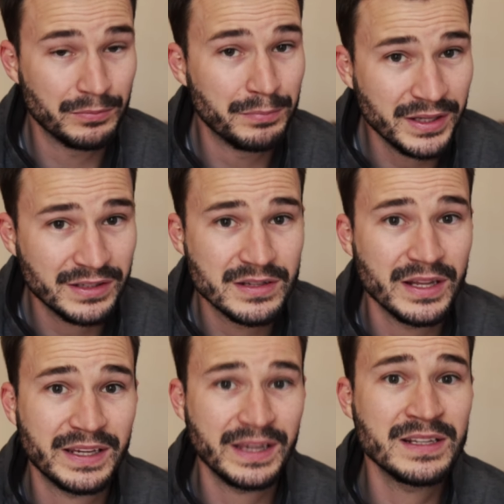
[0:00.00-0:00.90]
but
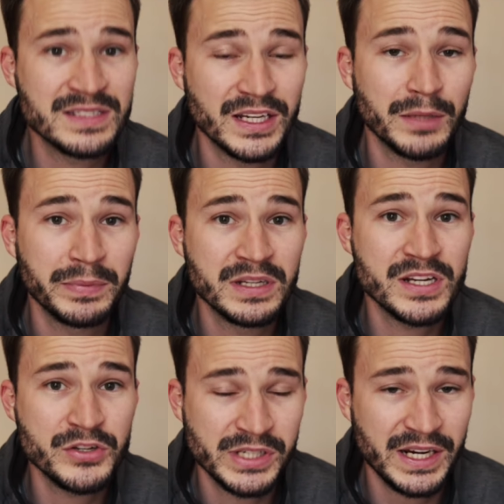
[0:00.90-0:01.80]
they can set up an
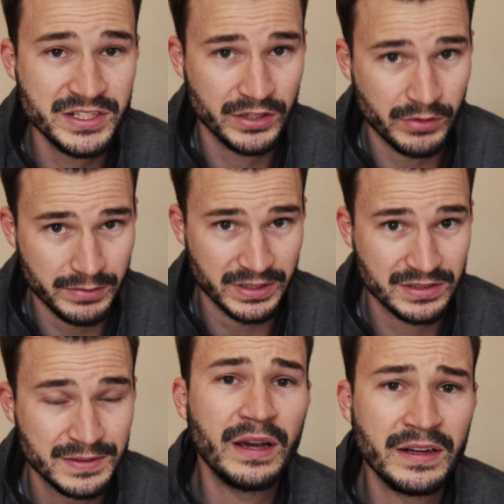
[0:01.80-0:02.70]
association agreement.